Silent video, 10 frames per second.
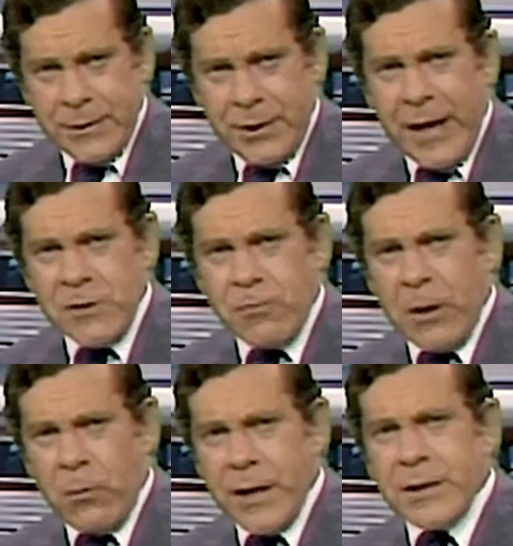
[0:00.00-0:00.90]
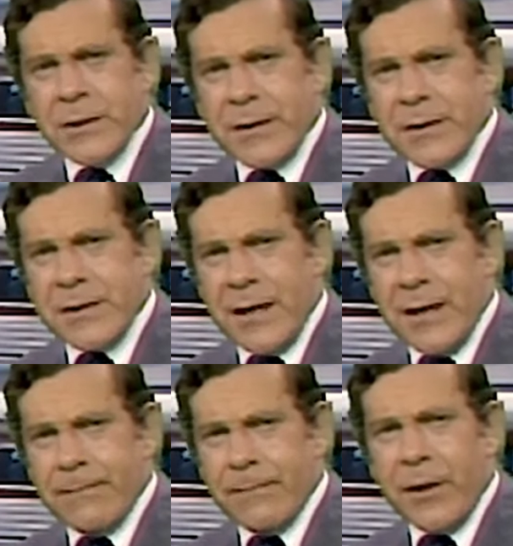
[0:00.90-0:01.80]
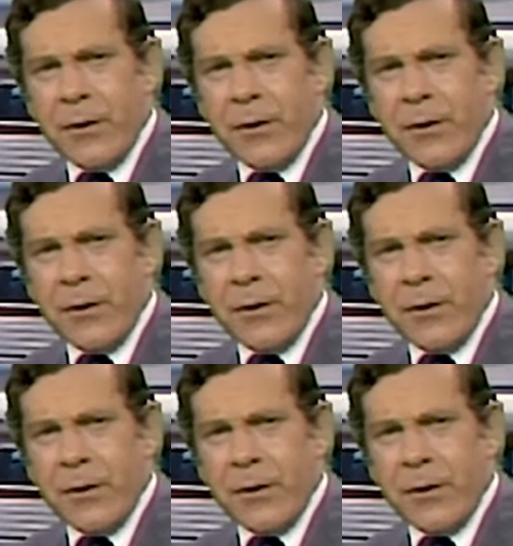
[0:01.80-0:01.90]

Today's runaways are not the same.